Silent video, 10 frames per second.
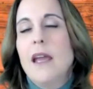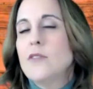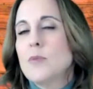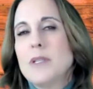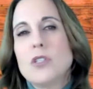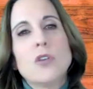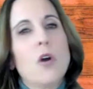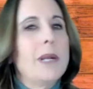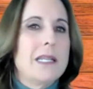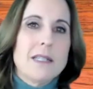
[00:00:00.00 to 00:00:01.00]
and there's been
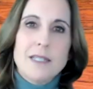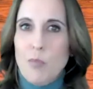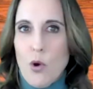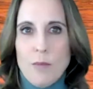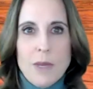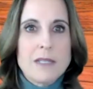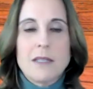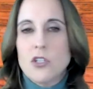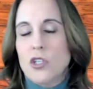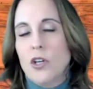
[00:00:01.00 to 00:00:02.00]
so many disappointments
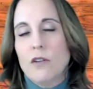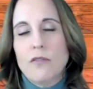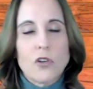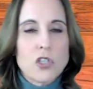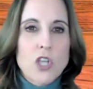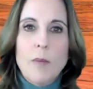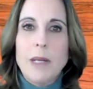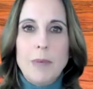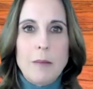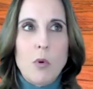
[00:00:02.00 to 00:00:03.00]
this year for so
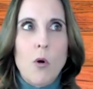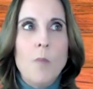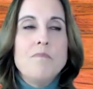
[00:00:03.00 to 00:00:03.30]
many people.